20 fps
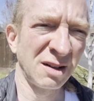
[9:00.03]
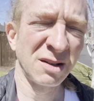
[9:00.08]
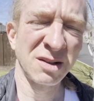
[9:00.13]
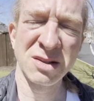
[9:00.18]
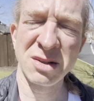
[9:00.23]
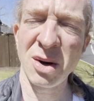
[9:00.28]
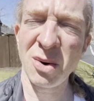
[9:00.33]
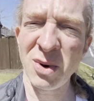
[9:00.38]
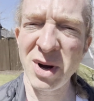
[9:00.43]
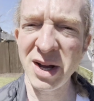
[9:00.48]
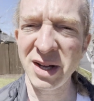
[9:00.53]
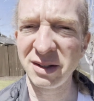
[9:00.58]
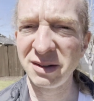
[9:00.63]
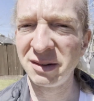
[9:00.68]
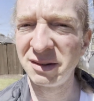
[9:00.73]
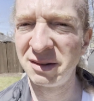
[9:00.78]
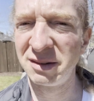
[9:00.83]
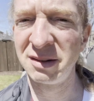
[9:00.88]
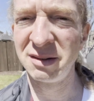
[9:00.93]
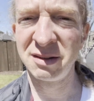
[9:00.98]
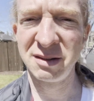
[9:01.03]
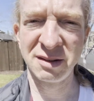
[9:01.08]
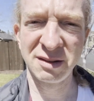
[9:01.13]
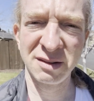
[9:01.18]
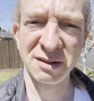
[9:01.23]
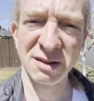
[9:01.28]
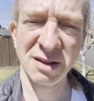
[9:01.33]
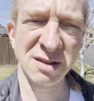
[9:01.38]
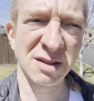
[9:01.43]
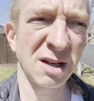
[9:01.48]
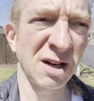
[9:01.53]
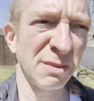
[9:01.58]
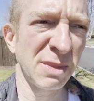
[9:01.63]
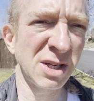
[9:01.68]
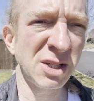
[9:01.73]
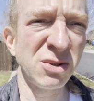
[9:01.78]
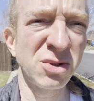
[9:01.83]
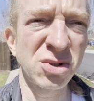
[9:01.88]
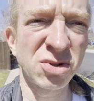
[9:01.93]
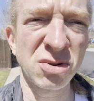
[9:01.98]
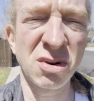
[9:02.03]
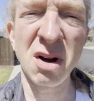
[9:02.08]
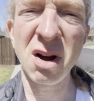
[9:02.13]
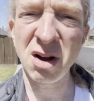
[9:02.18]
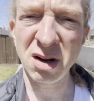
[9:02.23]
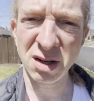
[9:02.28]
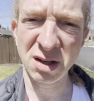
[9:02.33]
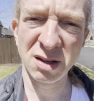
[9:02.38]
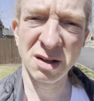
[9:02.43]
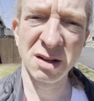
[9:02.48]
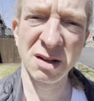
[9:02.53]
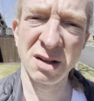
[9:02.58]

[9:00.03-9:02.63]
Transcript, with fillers: so what? It's gonna make you strong,